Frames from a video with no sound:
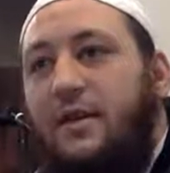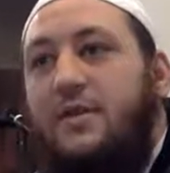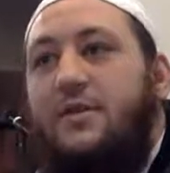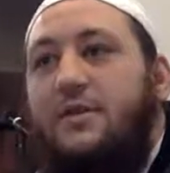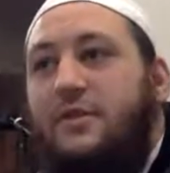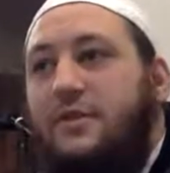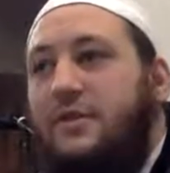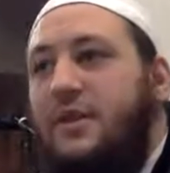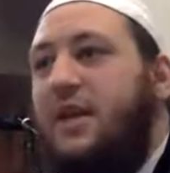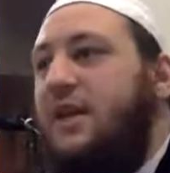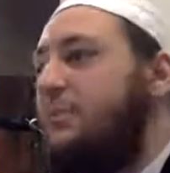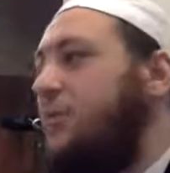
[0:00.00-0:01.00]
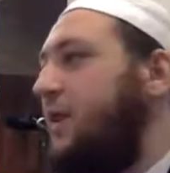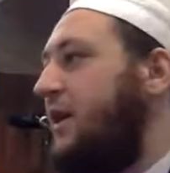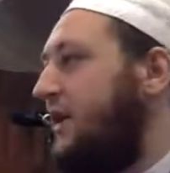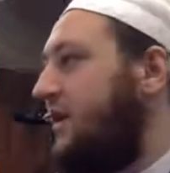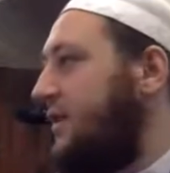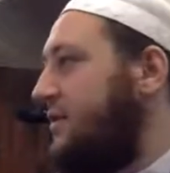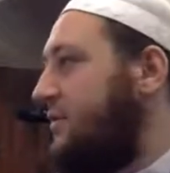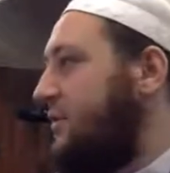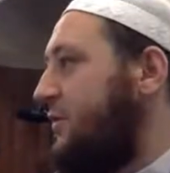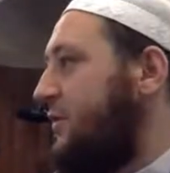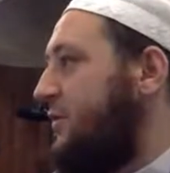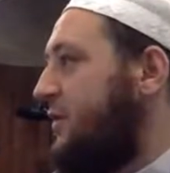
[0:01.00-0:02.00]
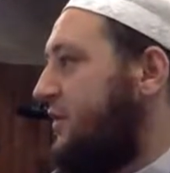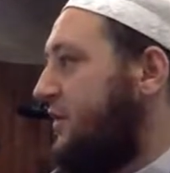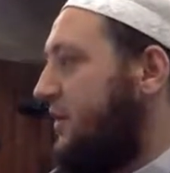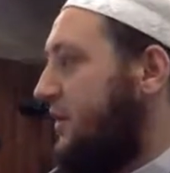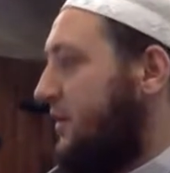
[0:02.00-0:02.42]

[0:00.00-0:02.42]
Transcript: is sighat mubalagha, as the ulama said.